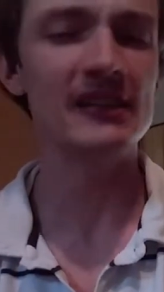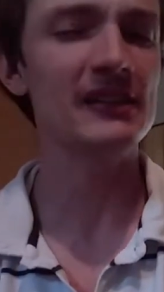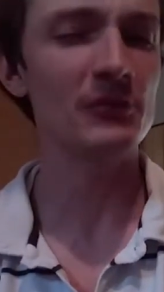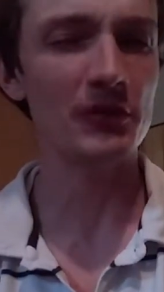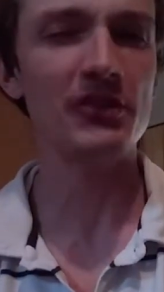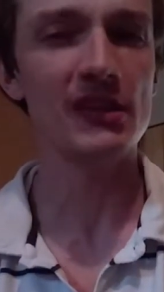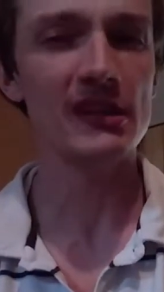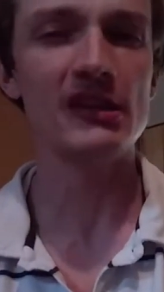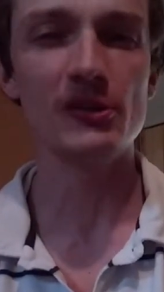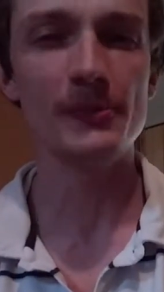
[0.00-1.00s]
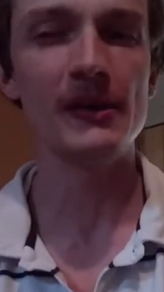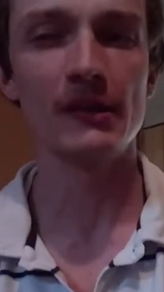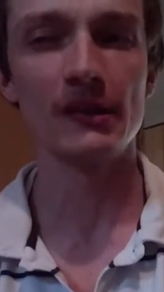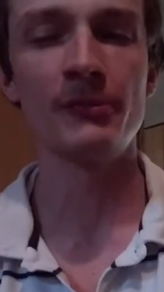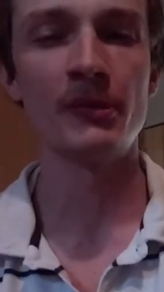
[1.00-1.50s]
you would think you'd be a
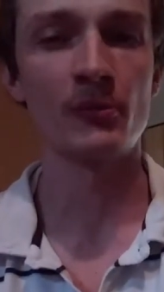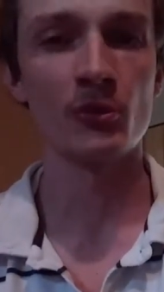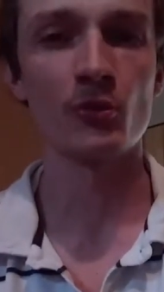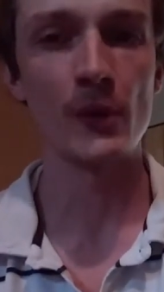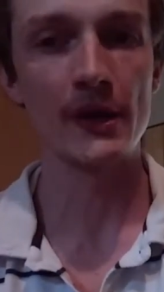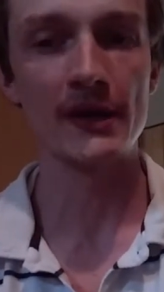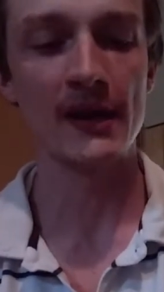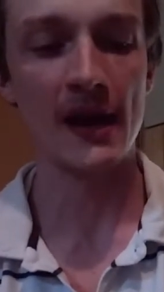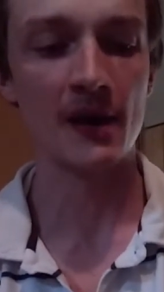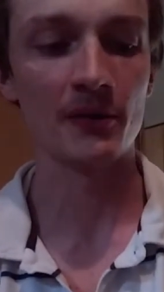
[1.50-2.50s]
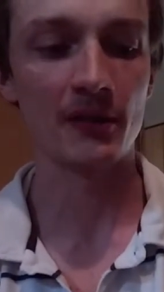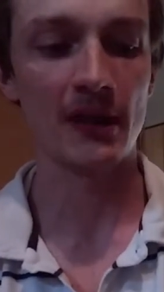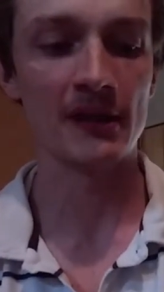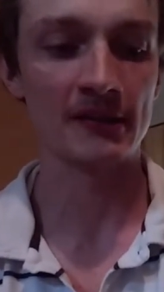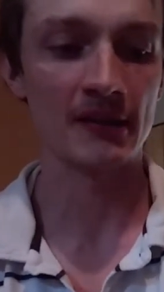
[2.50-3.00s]
little bit more weirded out
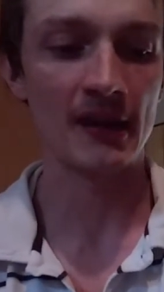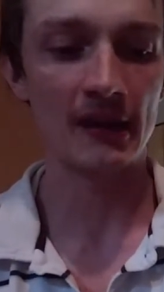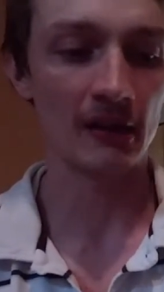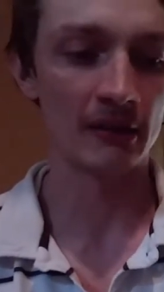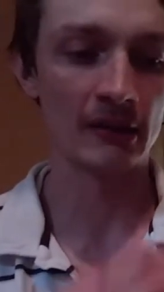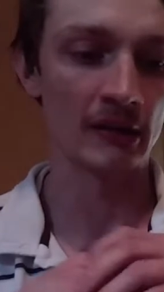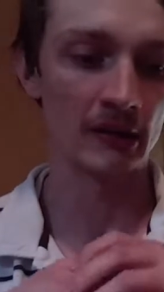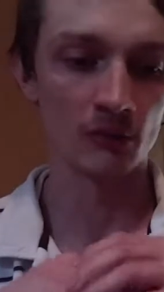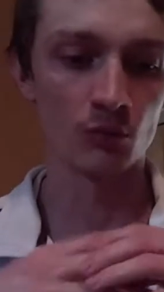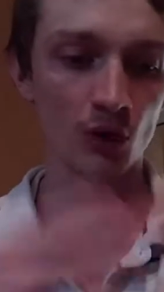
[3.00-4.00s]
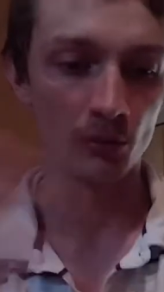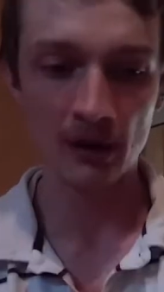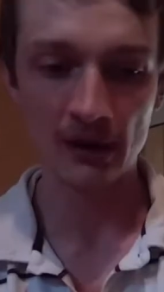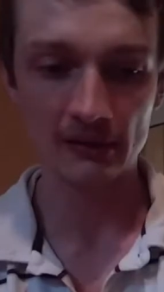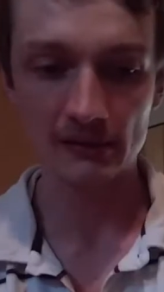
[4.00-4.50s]
as a
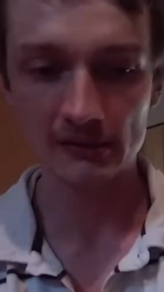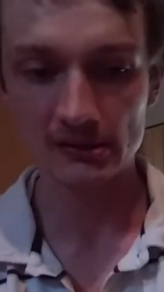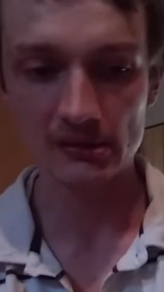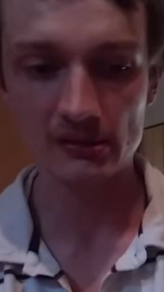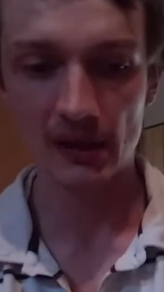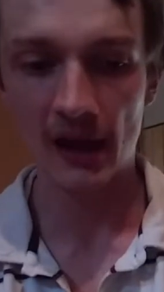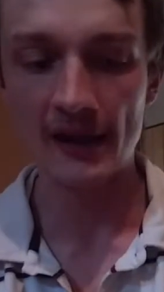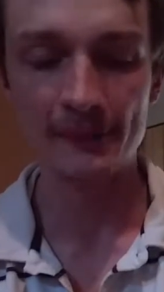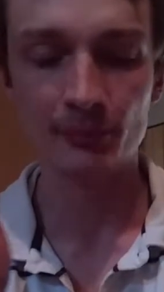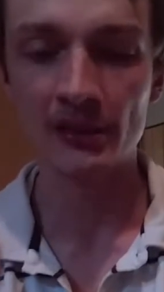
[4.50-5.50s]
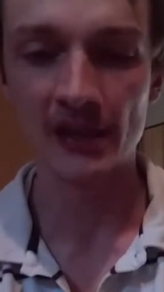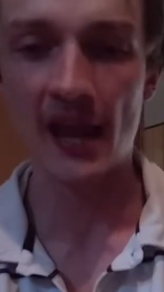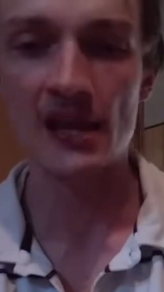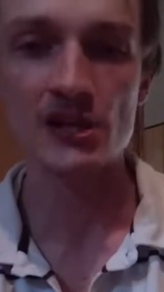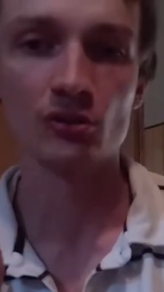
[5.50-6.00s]
robot hybrid
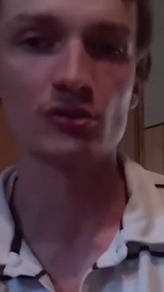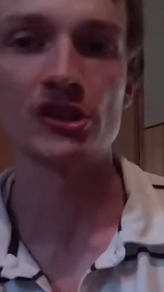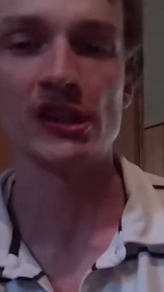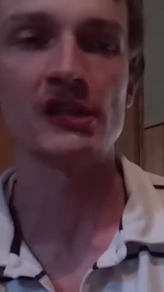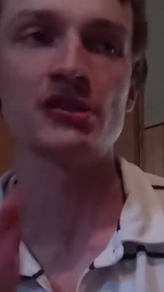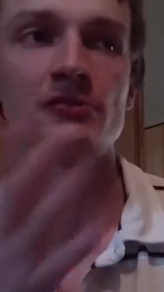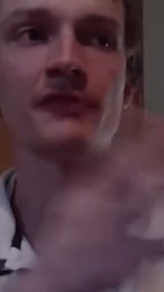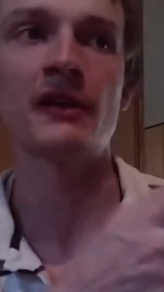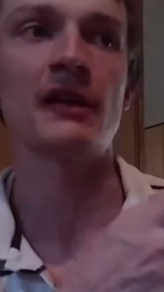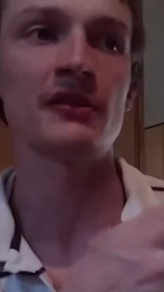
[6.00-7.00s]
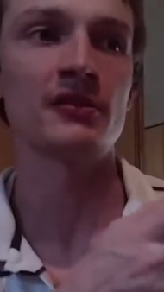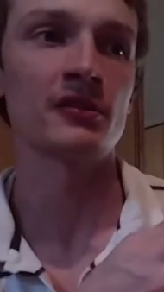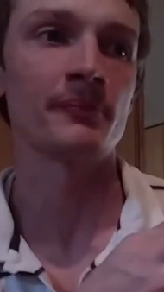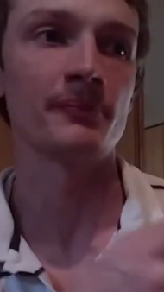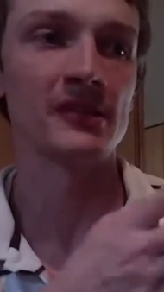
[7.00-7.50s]
angel chick just fell out
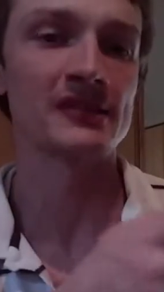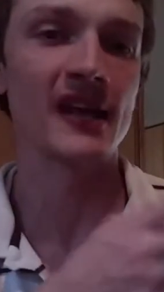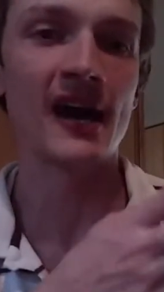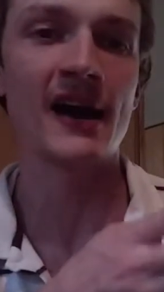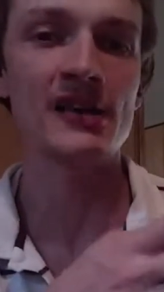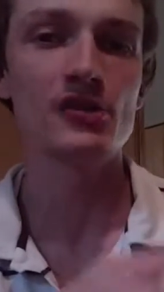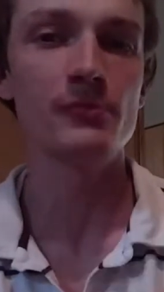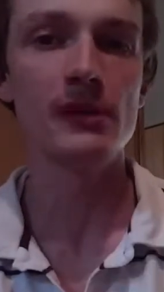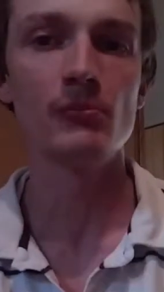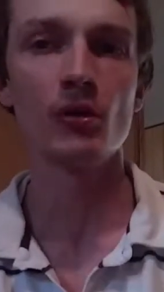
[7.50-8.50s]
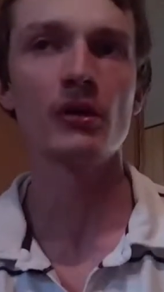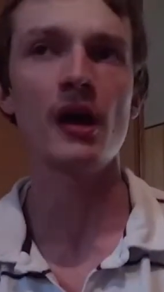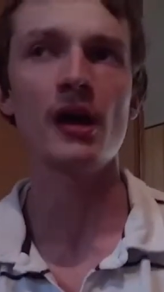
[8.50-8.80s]
the sky. You'd be more